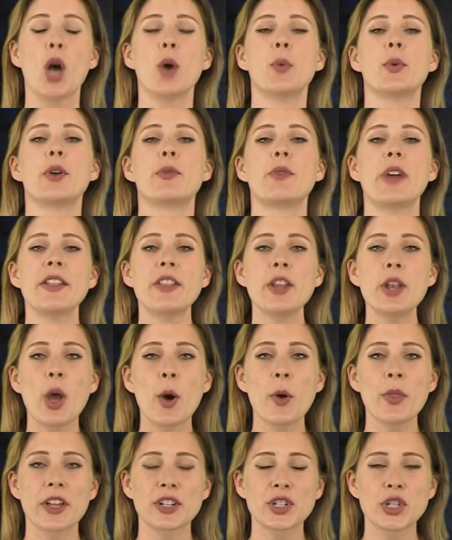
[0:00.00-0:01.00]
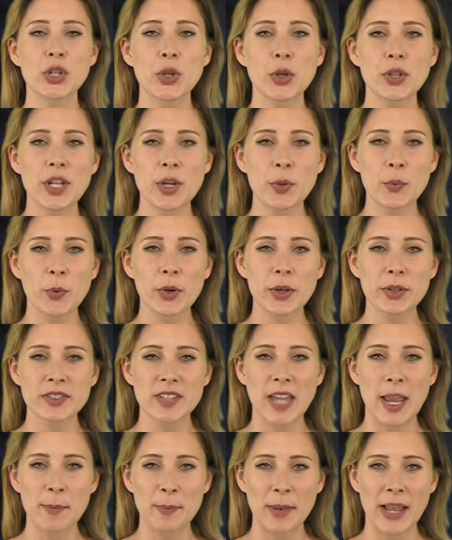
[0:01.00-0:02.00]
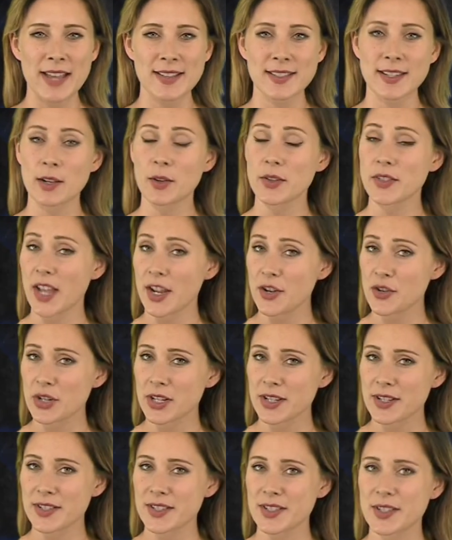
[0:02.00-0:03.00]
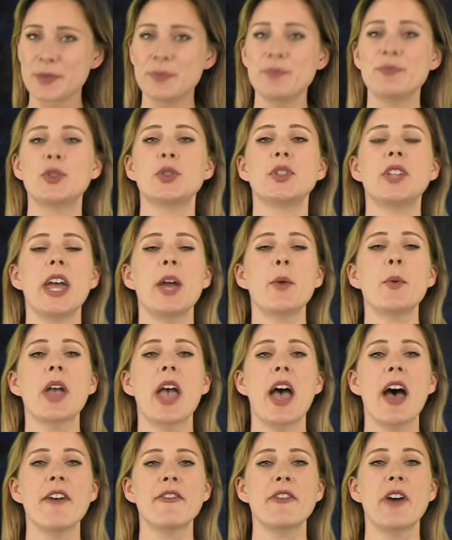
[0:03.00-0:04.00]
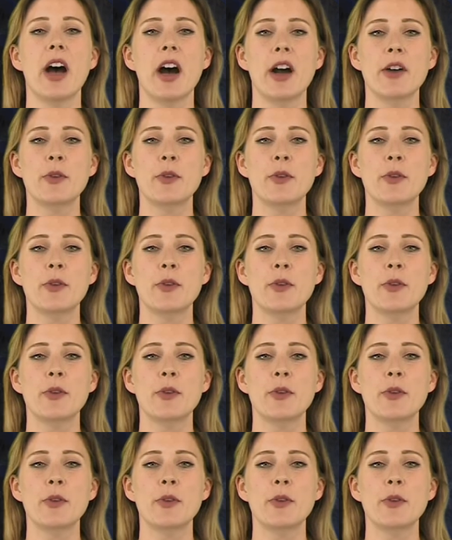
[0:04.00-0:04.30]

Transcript: We already know that shooting will take place in Los Angeles. Today we have a